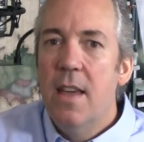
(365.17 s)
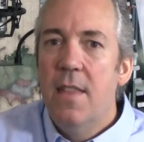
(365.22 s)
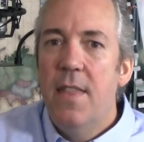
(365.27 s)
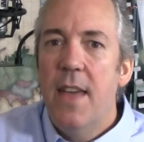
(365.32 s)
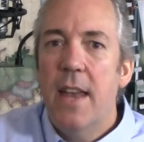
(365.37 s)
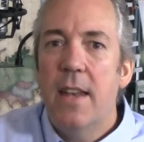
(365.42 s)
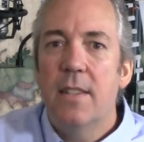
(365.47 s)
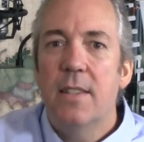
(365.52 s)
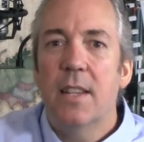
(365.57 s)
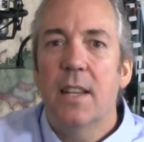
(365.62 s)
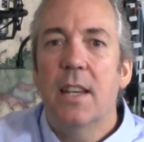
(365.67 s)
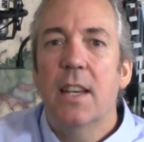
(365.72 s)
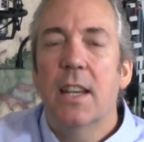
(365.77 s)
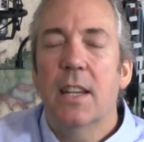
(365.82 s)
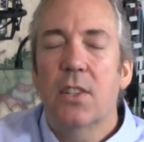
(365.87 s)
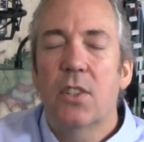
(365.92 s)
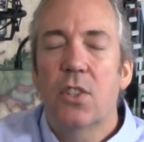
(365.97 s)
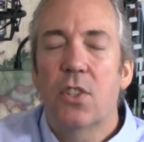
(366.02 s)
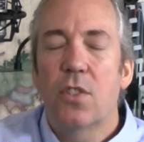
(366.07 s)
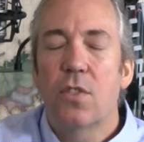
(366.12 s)
That is an
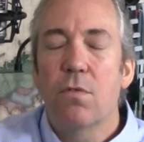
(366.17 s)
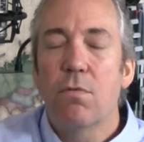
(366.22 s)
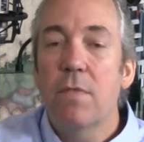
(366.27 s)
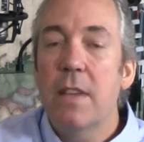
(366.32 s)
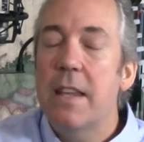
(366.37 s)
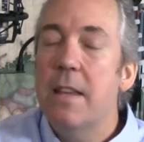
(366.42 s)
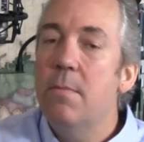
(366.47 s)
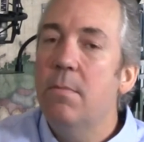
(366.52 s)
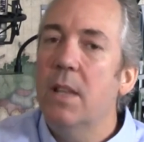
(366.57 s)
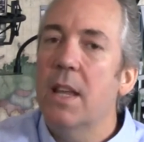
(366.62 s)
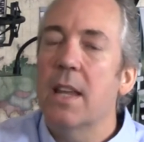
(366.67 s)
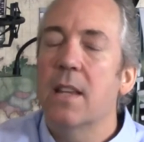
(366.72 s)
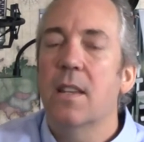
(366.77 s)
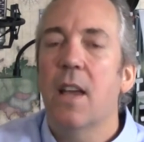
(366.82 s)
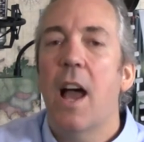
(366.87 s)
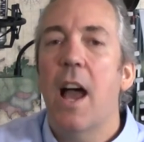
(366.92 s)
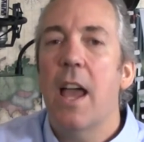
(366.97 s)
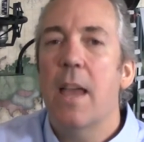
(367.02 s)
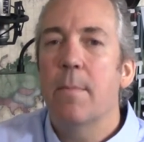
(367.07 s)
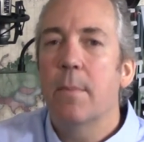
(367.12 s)
extremely
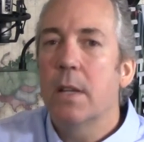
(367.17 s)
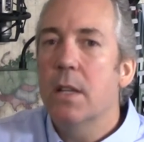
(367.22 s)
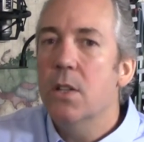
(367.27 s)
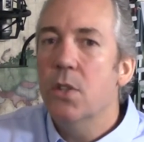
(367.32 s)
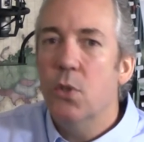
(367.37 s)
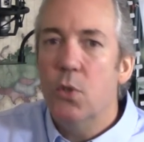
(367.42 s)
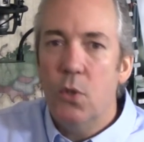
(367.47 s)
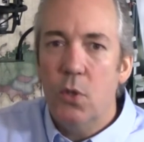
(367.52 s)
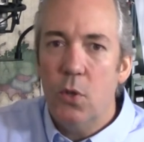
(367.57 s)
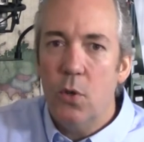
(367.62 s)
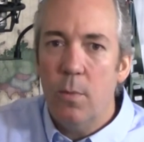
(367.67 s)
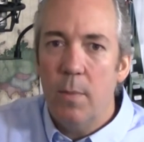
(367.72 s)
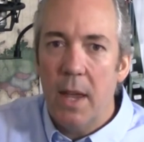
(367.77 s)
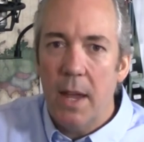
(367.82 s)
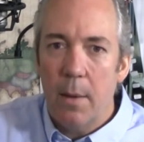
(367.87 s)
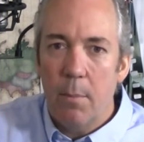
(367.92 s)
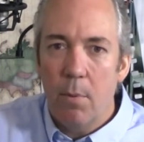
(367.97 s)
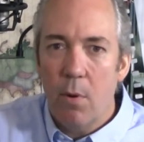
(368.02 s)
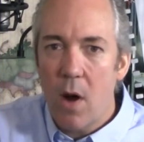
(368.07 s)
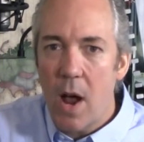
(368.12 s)

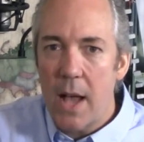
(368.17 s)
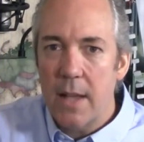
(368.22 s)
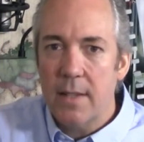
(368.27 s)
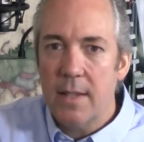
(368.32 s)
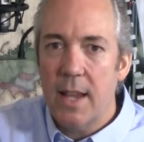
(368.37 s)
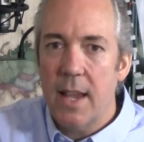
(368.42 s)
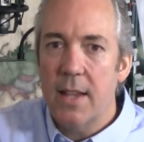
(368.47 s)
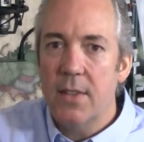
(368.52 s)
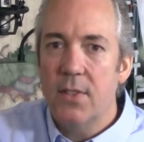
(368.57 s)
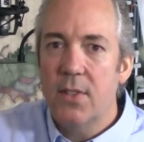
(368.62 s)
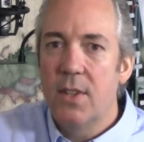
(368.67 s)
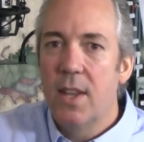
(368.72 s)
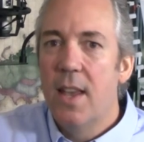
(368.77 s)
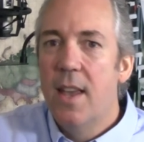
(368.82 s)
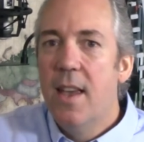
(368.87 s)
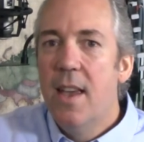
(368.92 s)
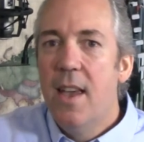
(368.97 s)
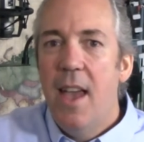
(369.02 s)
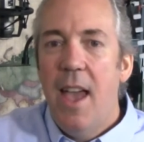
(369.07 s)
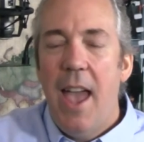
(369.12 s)
time-consuming process,
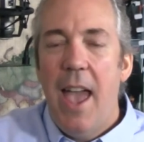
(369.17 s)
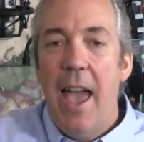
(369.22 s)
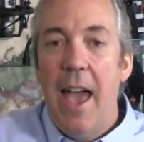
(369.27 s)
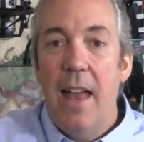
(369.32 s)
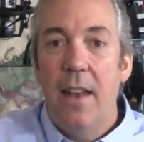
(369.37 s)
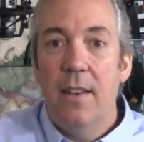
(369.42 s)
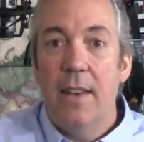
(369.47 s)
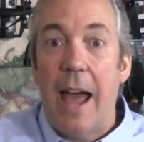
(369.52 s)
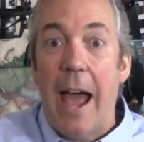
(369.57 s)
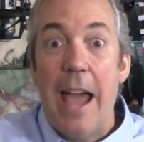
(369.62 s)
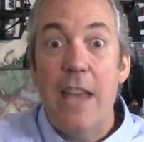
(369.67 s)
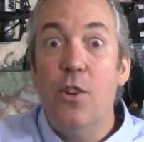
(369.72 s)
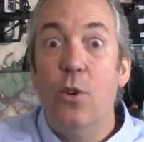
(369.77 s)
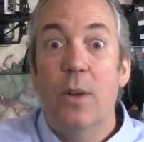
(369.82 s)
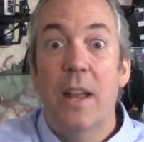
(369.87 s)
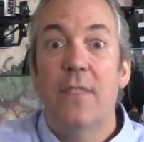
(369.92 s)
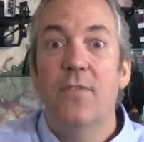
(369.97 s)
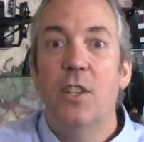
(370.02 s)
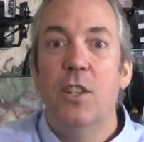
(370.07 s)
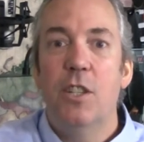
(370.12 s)
and I
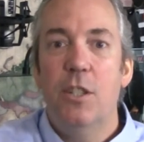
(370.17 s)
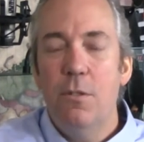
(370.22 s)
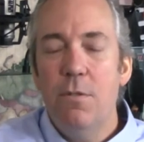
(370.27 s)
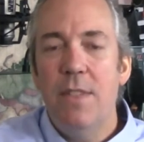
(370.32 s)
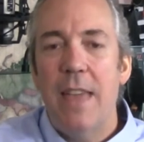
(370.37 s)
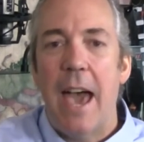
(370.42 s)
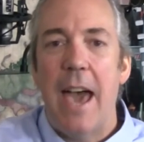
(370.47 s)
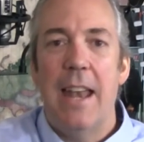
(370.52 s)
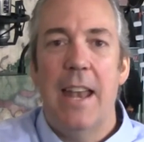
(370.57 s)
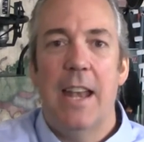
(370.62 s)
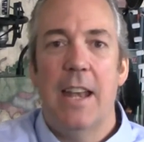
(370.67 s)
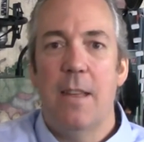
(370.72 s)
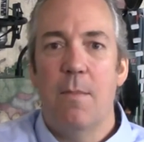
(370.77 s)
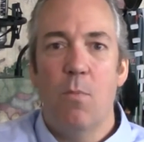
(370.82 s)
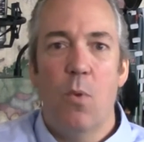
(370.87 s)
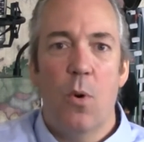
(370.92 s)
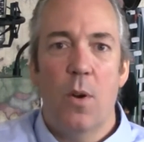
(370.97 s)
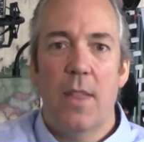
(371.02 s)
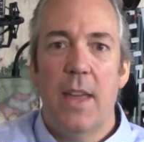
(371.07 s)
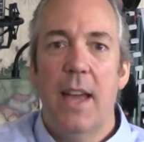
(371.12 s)
don't have to do that anymore.